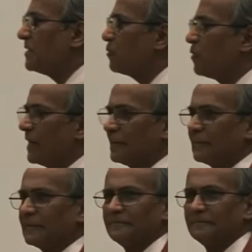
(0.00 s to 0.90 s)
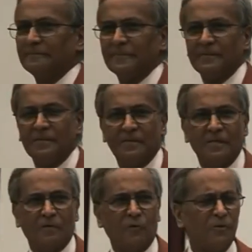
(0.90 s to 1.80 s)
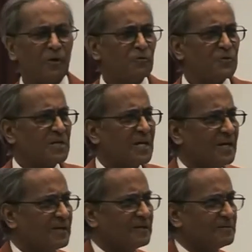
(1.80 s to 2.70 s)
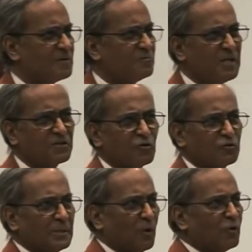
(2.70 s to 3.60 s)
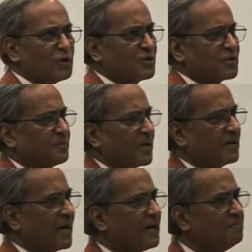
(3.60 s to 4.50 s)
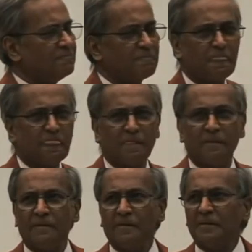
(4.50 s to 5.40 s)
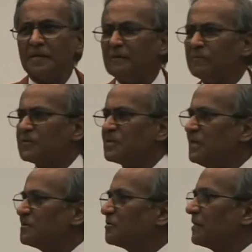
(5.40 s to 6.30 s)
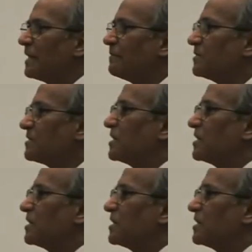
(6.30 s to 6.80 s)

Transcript: well. What I'm going to say doesn't mean it's going to demolish this paradigm. It will see its relevance as a